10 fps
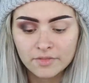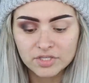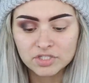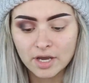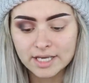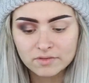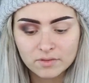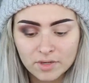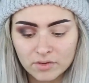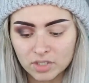the size of
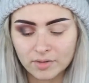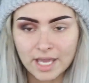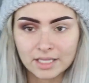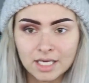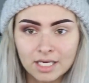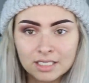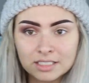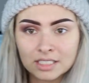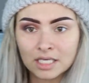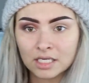the mirror you get in
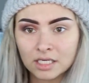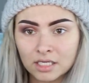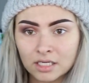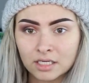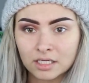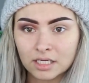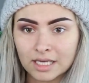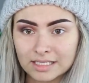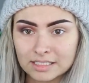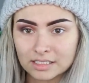this
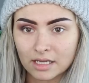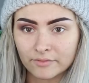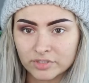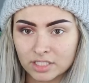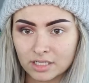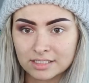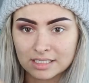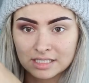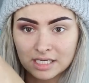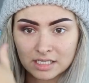is like ridiculous.
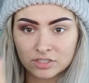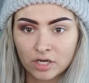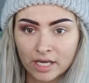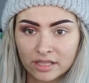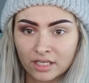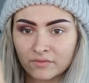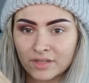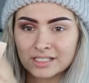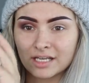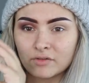It's the entire thing of
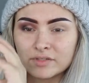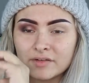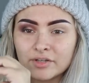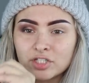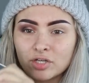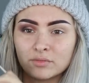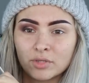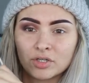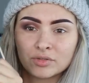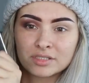this. Like, obviously if I show you the
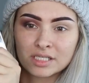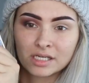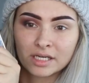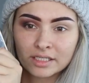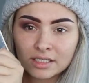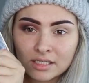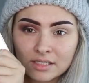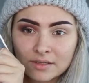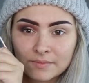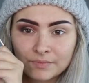mirror, you'll see like
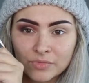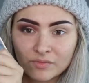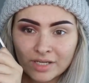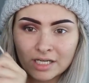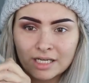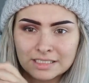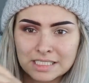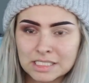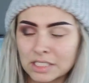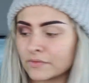ring light and
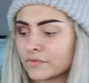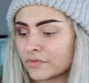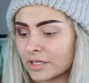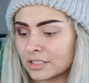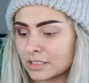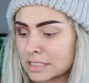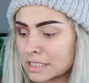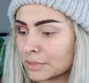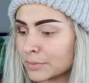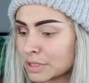stuff, and it's
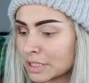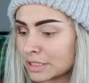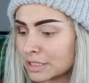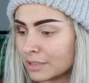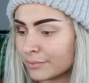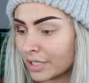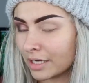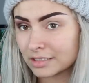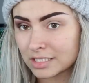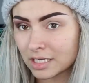a little bit dirty,
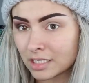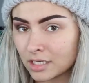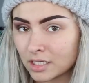but